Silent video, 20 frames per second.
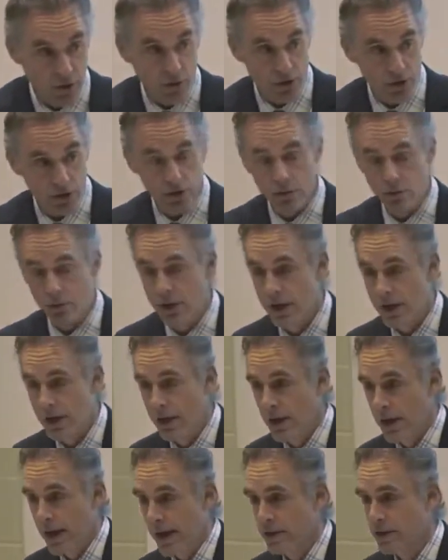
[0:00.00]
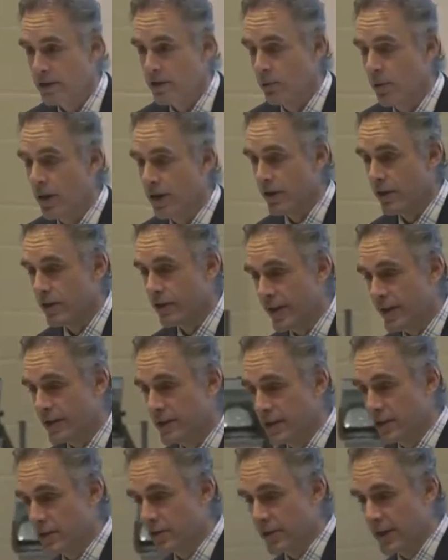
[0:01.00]
too. And so one of the things
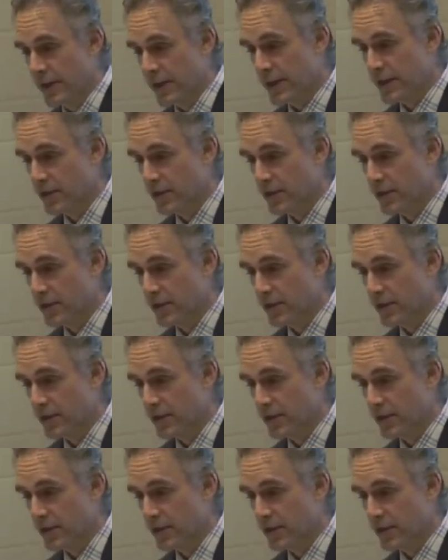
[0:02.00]
that's really